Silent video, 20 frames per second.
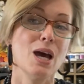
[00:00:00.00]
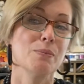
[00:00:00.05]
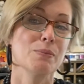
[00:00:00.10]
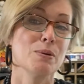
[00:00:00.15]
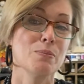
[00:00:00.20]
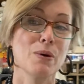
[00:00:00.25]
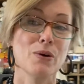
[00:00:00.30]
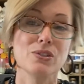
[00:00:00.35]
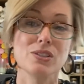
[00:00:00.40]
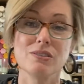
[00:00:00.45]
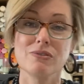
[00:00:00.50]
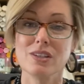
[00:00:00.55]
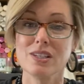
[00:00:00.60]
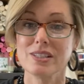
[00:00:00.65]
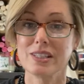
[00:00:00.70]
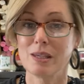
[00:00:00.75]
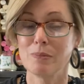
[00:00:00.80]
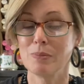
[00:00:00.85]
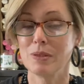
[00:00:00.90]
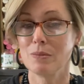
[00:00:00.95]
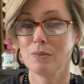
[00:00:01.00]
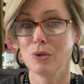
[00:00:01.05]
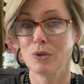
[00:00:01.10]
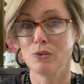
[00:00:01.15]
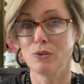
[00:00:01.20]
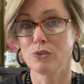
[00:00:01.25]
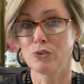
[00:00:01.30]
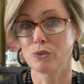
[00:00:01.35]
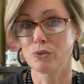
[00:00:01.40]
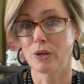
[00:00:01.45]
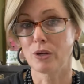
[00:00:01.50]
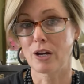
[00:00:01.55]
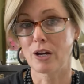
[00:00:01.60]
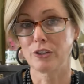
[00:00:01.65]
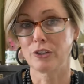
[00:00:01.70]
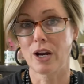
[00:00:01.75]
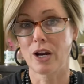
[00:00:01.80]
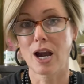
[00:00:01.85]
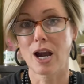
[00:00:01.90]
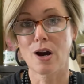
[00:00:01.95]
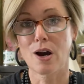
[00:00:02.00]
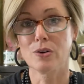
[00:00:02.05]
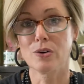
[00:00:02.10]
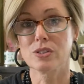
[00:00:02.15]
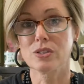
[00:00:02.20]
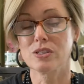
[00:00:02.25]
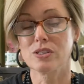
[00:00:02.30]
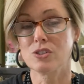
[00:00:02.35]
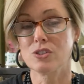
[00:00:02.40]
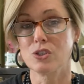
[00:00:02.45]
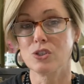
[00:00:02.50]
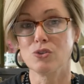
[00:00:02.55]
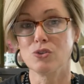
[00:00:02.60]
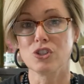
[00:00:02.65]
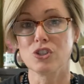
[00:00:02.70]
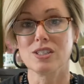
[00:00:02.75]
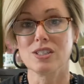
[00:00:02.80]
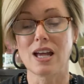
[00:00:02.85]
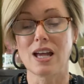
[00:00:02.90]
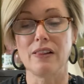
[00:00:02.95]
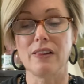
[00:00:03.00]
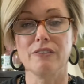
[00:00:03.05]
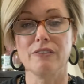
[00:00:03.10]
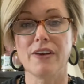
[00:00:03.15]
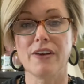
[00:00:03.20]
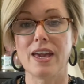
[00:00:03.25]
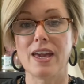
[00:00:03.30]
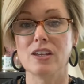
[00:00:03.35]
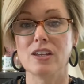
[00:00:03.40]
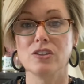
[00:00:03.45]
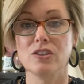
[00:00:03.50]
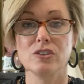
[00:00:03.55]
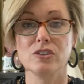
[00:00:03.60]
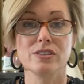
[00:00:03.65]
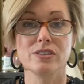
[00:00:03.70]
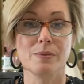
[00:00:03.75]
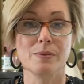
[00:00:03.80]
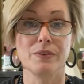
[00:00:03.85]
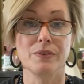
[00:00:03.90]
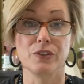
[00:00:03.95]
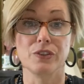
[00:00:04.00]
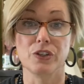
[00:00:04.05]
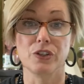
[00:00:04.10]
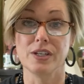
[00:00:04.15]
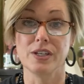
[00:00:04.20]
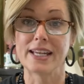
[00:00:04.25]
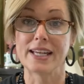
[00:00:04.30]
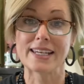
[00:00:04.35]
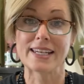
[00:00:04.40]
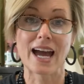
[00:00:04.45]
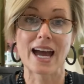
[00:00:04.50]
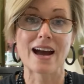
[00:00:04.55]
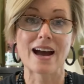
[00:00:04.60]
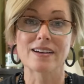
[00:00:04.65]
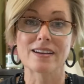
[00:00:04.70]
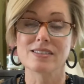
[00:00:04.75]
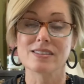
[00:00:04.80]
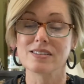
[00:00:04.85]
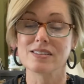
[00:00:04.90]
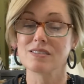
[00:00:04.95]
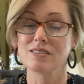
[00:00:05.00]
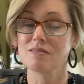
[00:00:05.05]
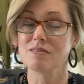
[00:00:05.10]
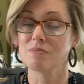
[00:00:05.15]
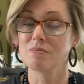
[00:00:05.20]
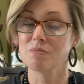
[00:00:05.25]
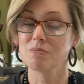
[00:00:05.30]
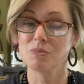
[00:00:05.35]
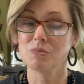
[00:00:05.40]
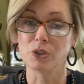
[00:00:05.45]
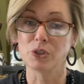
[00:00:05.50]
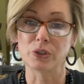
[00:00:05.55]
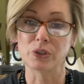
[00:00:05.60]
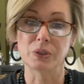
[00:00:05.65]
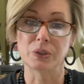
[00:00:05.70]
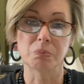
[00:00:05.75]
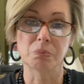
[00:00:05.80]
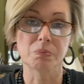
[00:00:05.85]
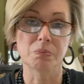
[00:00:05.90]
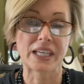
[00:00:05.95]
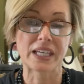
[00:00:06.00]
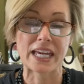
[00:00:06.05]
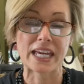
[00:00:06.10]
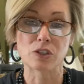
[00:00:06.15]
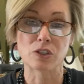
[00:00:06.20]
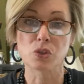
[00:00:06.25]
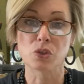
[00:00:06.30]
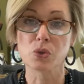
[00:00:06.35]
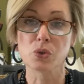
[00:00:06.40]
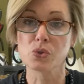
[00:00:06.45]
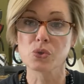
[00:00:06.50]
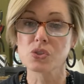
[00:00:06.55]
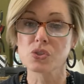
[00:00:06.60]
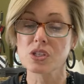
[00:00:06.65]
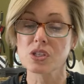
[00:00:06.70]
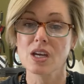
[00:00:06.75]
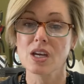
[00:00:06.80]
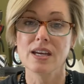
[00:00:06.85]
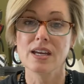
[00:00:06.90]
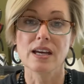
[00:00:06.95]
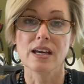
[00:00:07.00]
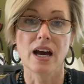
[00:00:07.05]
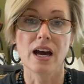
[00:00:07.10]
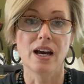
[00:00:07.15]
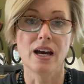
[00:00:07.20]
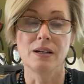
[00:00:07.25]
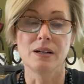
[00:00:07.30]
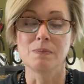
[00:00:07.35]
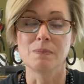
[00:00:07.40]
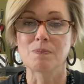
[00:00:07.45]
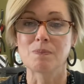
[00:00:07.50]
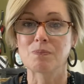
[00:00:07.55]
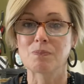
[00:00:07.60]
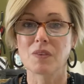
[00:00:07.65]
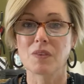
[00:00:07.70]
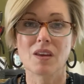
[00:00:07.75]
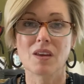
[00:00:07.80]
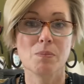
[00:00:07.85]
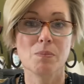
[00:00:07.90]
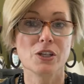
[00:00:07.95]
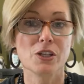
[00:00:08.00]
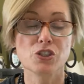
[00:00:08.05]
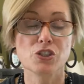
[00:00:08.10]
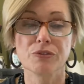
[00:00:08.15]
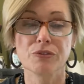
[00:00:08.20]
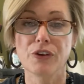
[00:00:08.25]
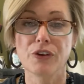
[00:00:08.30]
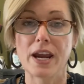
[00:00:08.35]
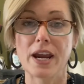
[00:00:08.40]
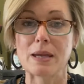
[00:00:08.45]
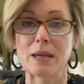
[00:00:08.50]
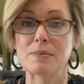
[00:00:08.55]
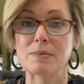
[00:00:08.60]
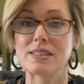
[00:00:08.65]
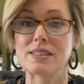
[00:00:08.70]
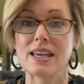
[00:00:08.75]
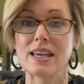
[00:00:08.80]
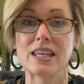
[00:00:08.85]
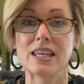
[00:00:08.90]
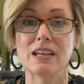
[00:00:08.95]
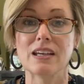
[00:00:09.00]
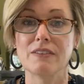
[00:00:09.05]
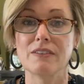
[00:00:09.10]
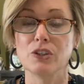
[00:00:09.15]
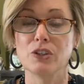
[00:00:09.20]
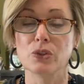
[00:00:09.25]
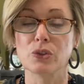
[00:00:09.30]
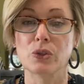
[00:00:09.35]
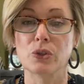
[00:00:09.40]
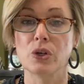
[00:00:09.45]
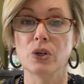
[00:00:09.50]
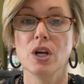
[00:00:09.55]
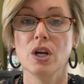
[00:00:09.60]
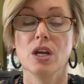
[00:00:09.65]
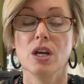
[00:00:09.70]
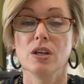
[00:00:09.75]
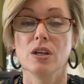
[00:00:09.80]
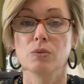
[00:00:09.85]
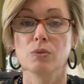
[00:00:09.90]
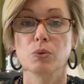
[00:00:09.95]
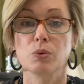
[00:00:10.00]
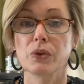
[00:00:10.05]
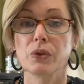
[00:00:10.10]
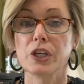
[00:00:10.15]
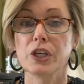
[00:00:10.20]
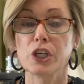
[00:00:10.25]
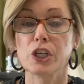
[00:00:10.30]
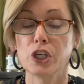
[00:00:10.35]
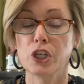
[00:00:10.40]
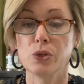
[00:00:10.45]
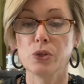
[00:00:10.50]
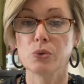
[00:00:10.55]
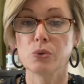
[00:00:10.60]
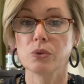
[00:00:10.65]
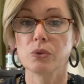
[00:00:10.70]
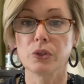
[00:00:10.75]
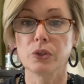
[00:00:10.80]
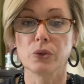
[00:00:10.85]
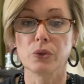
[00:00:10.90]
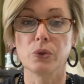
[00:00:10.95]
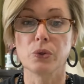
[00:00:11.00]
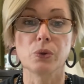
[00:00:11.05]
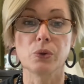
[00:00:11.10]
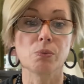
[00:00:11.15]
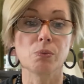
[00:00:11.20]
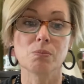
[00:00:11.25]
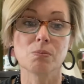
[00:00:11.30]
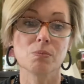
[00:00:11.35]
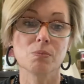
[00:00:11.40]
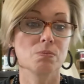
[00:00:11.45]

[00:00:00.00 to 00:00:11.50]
but most of these can be moved throughout your house to just elevate some of your knickknacks, your candles, picture frames, any of your really cute little